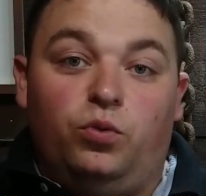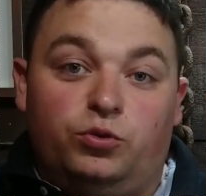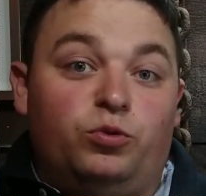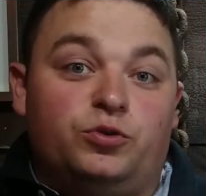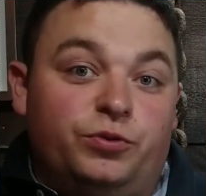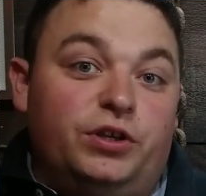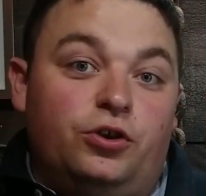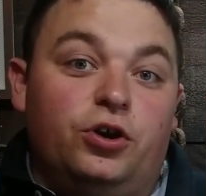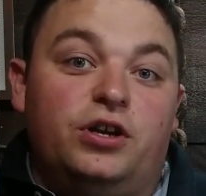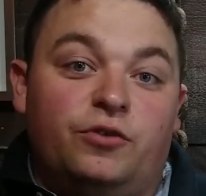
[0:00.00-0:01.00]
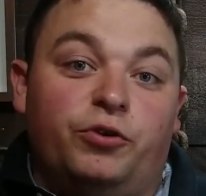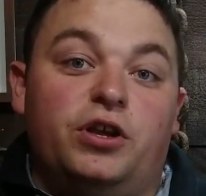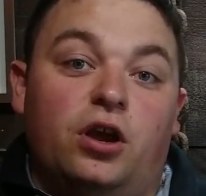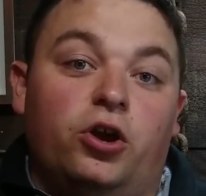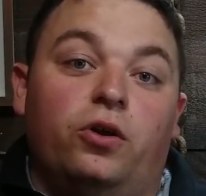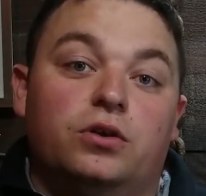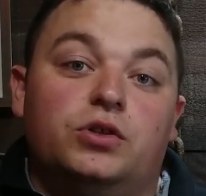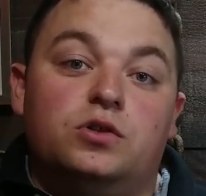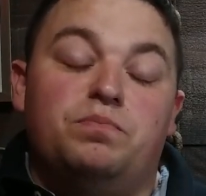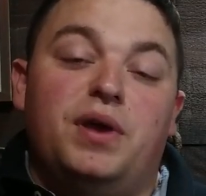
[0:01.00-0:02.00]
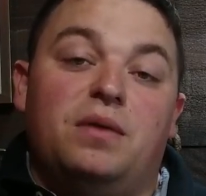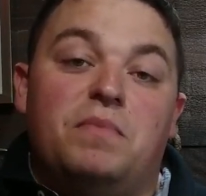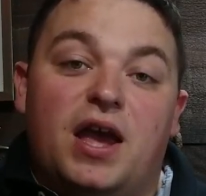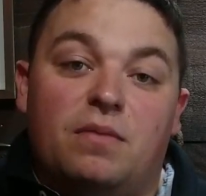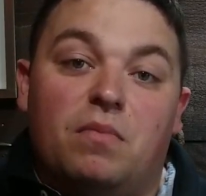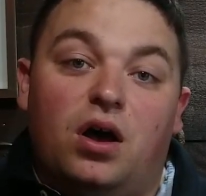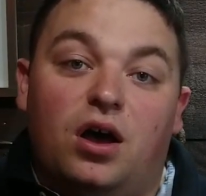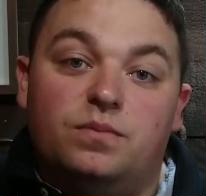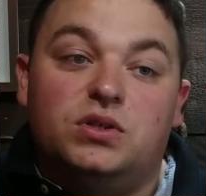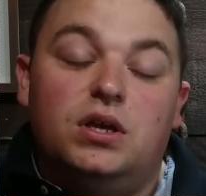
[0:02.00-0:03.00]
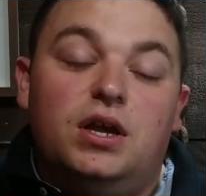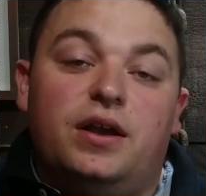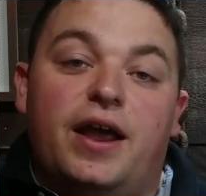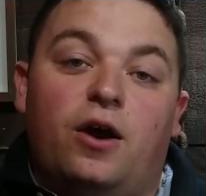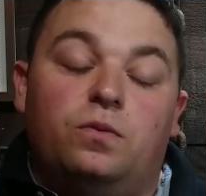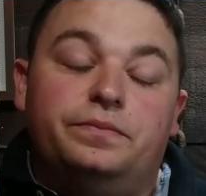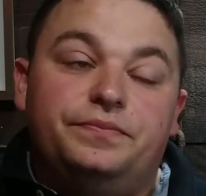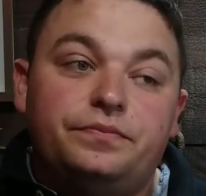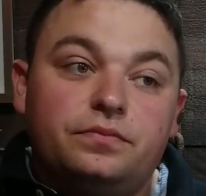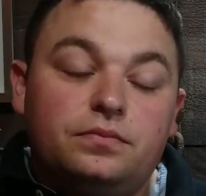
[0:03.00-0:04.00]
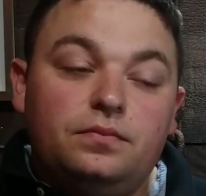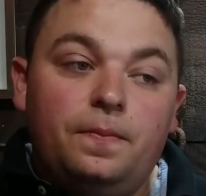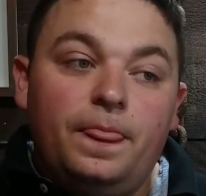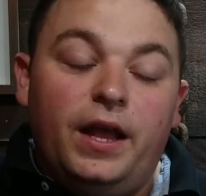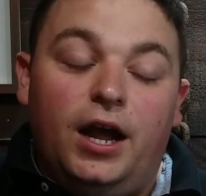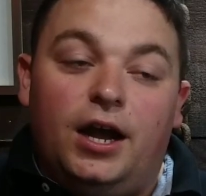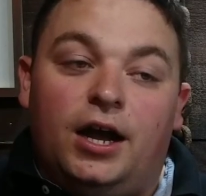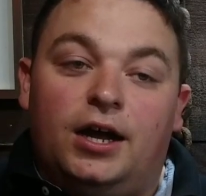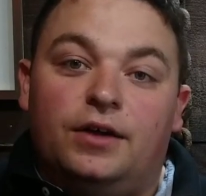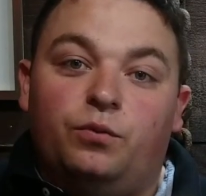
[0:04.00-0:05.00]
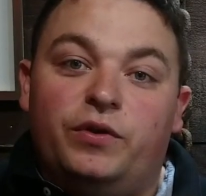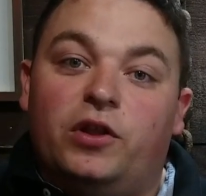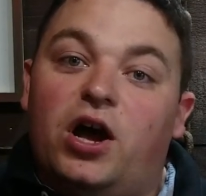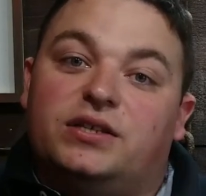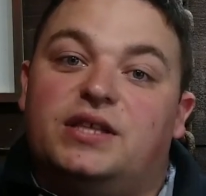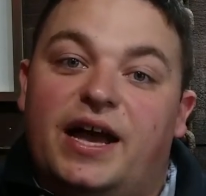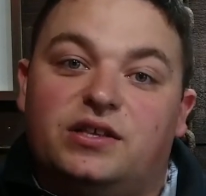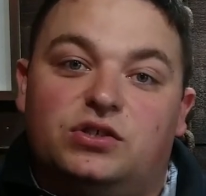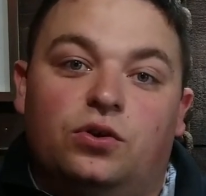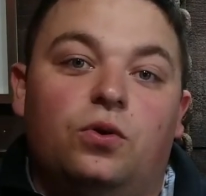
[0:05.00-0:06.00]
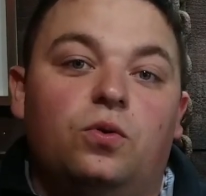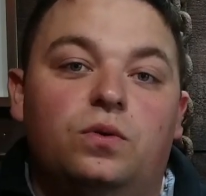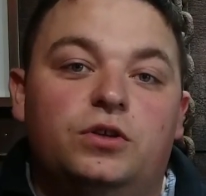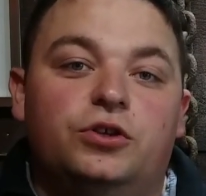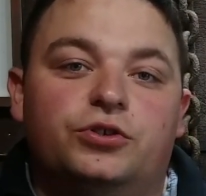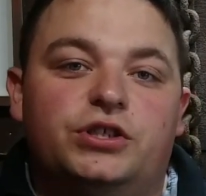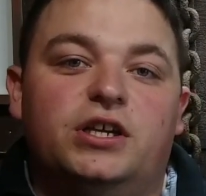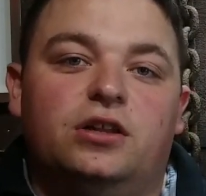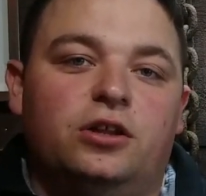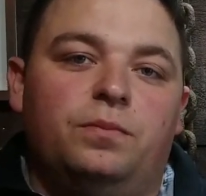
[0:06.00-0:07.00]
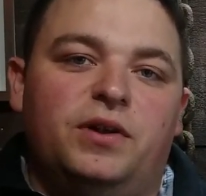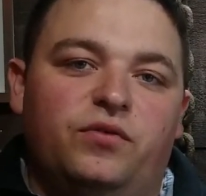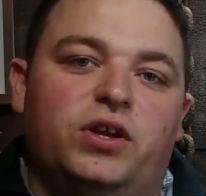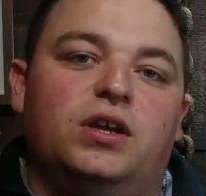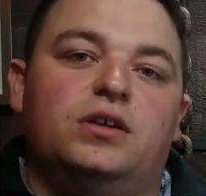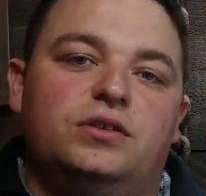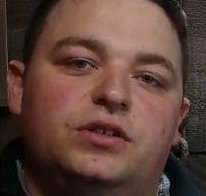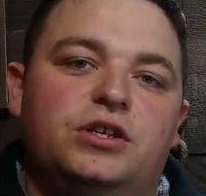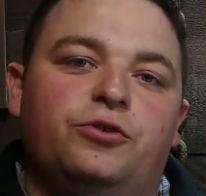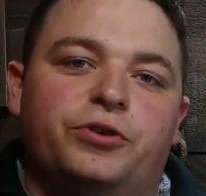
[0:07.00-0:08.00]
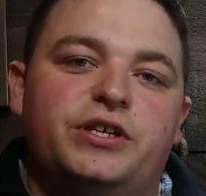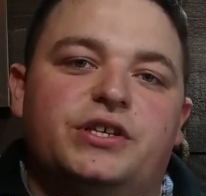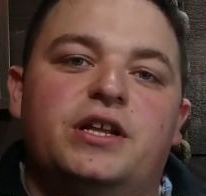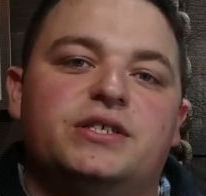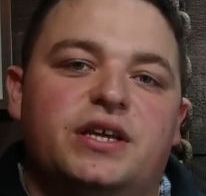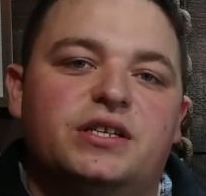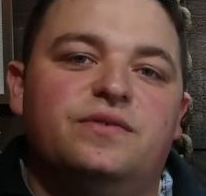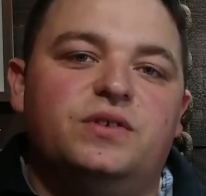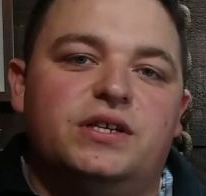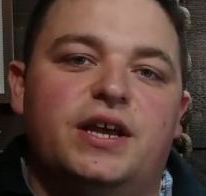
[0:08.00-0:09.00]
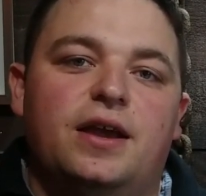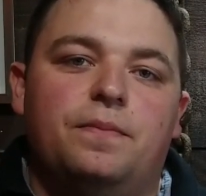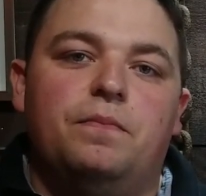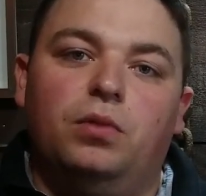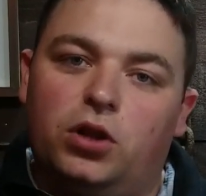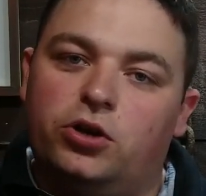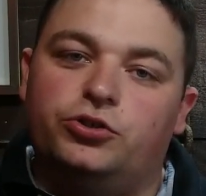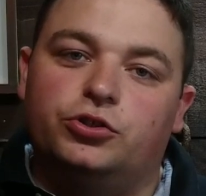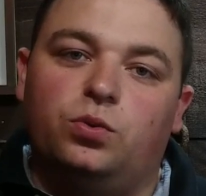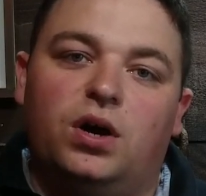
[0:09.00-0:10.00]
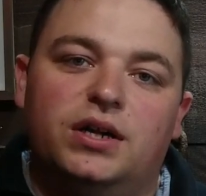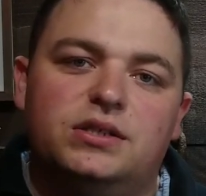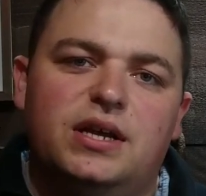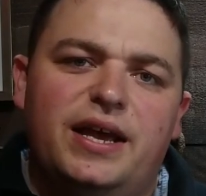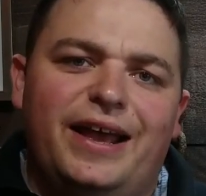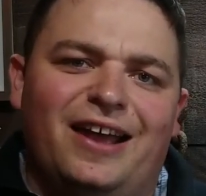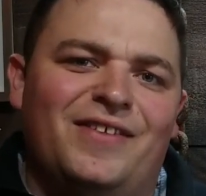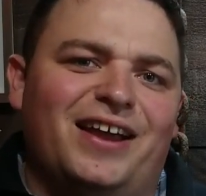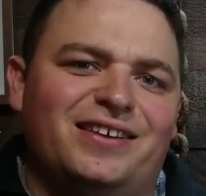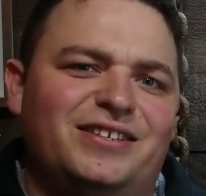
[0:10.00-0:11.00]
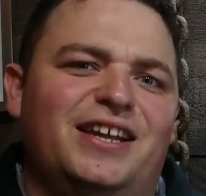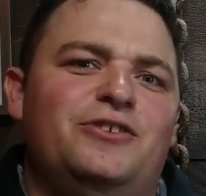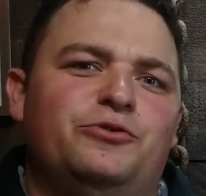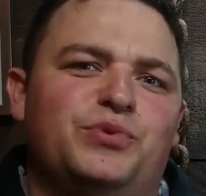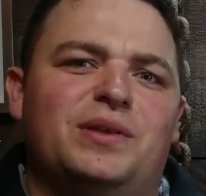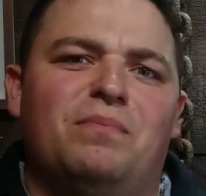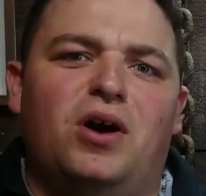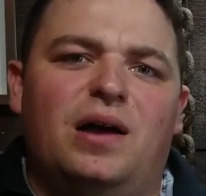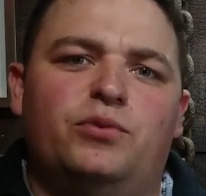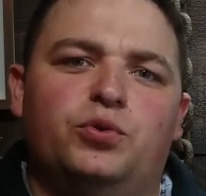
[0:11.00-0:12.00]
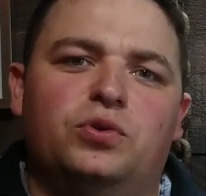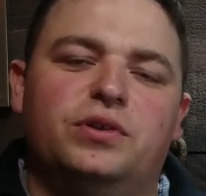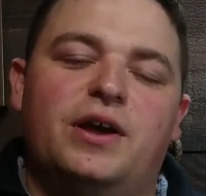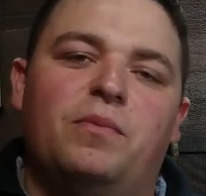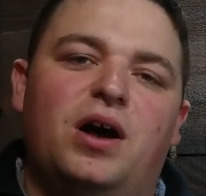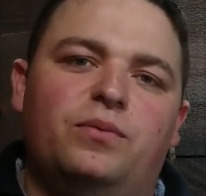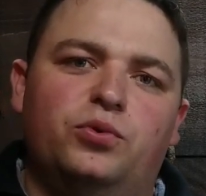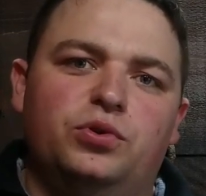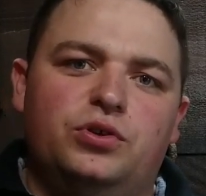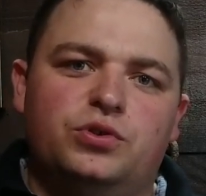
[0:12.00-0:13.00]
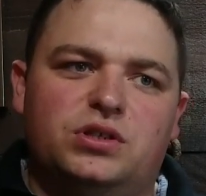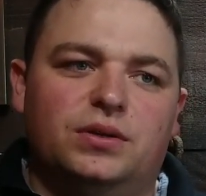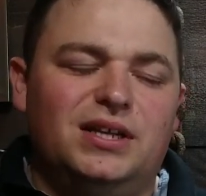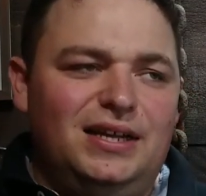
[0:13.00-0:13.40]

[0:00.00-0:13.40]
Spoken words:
was really good, and it really encouraged those big man mobs. Now, we lost that, so you're seeing a little bit of a decrease in incentive to take larger squads, and that continues with the mob rule. Now, mob rule used to